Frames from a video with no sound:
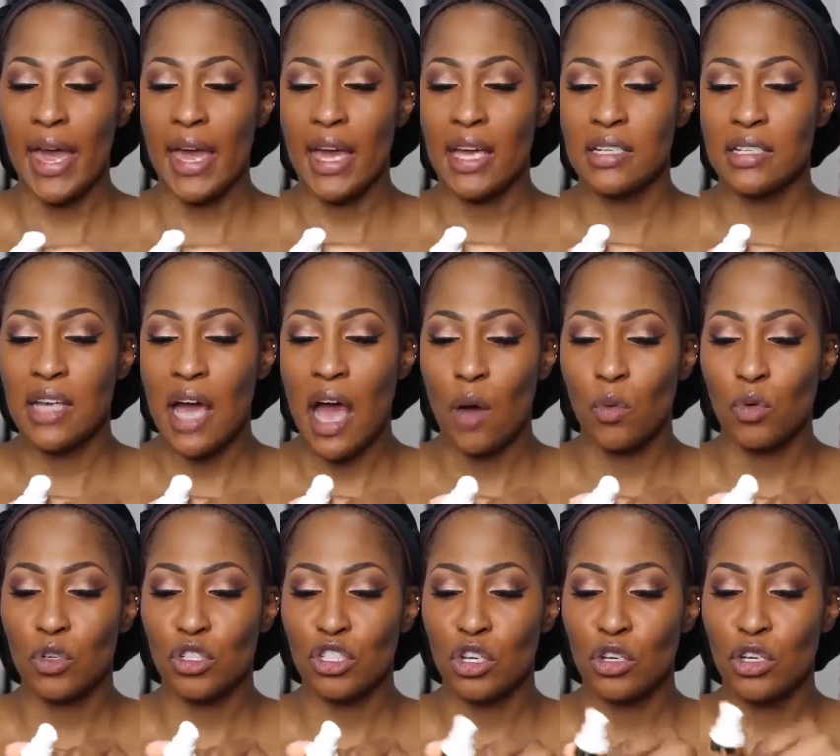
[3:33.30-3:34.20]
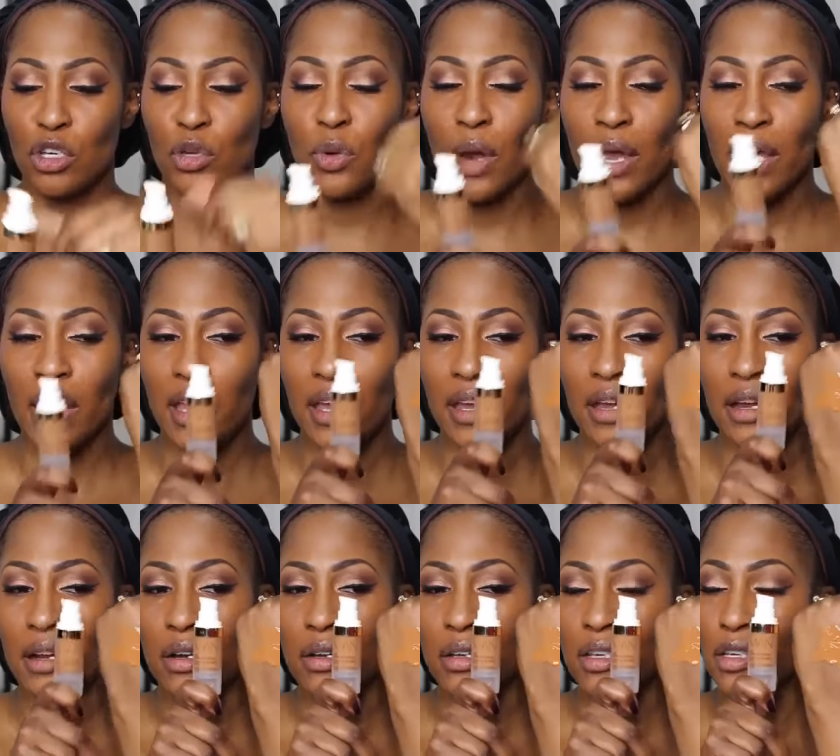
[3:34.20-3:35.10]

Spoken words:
And I will show you right here.